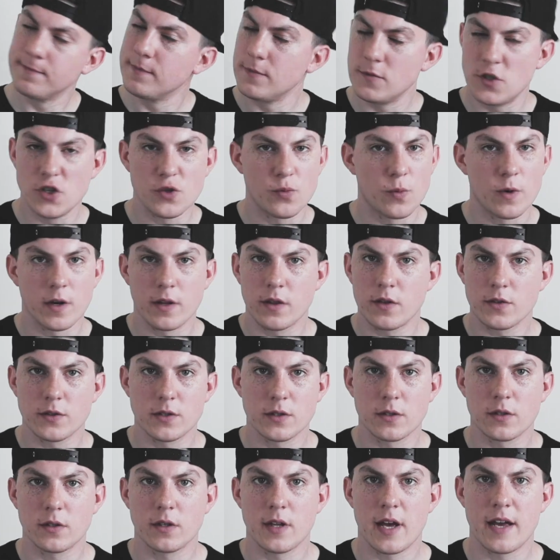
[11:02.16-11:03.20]
just one of those
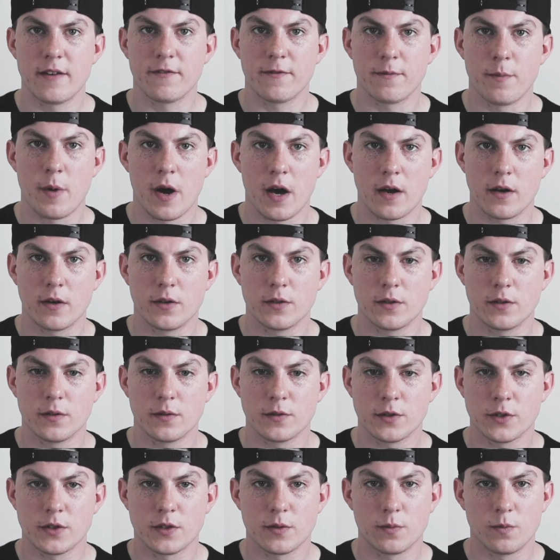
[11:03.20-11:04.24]
little life
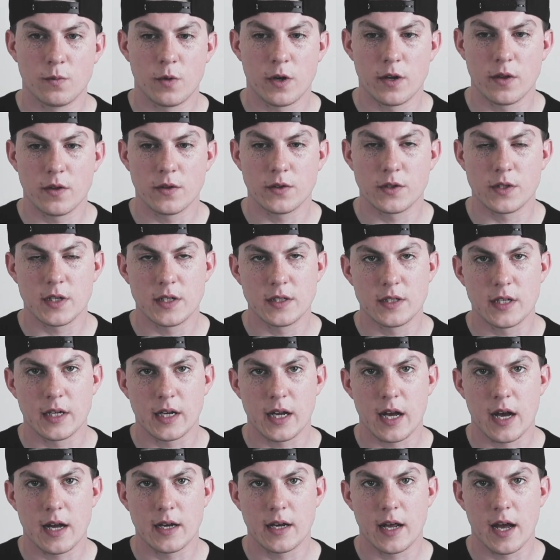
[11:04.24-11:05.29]
mottos, one of those things that
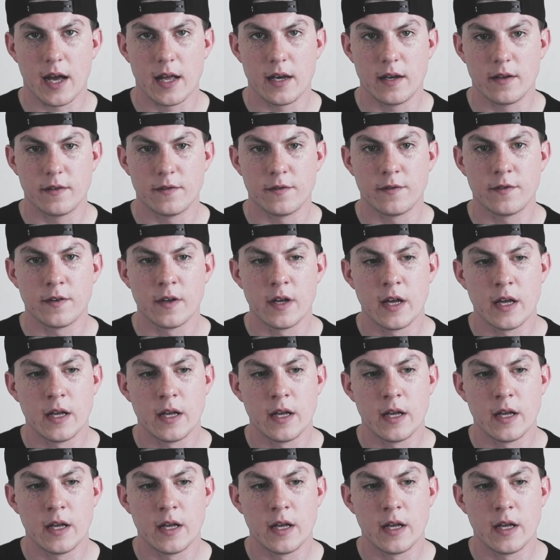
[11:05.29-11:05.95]
God kind of,